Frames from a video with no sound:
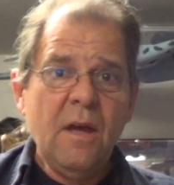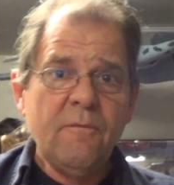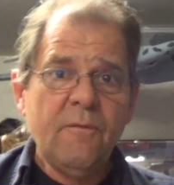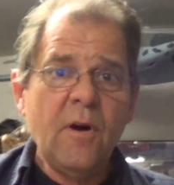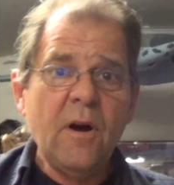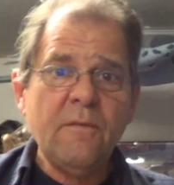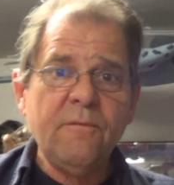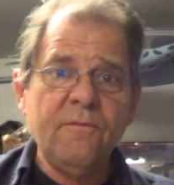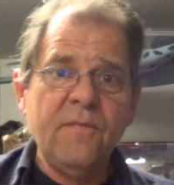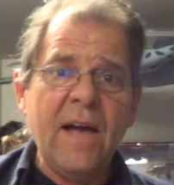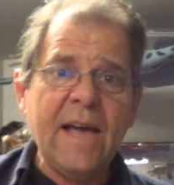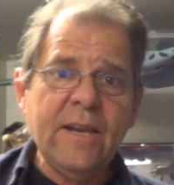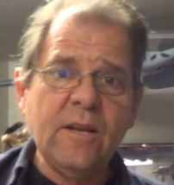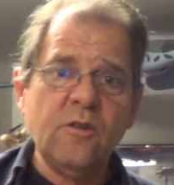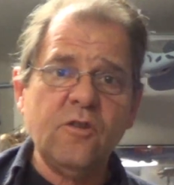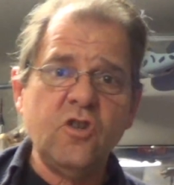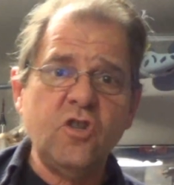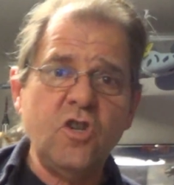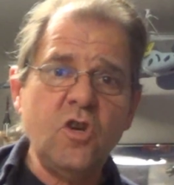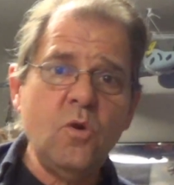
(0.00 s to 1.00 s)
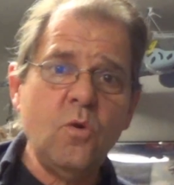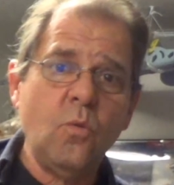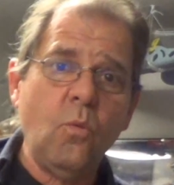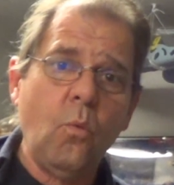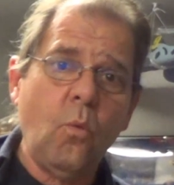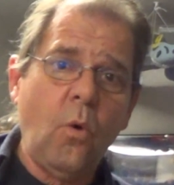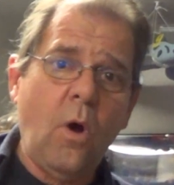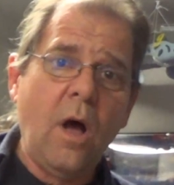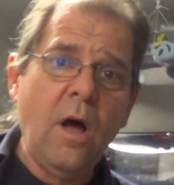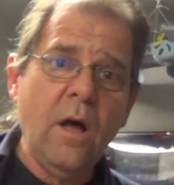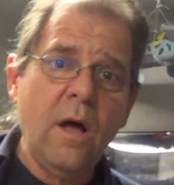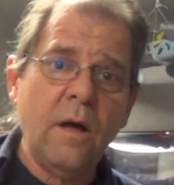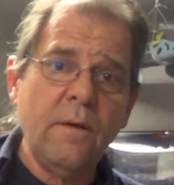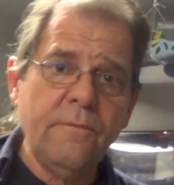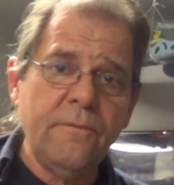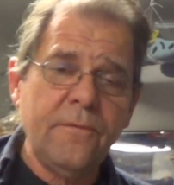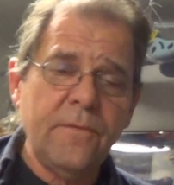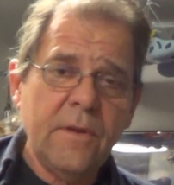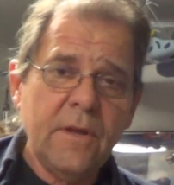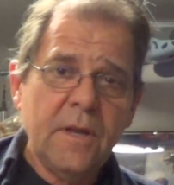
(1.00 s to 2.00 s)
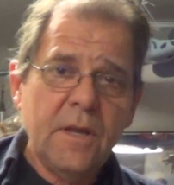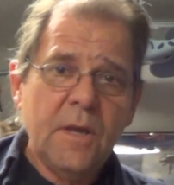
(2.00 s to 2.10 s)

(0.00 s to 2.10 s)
for our final shoot of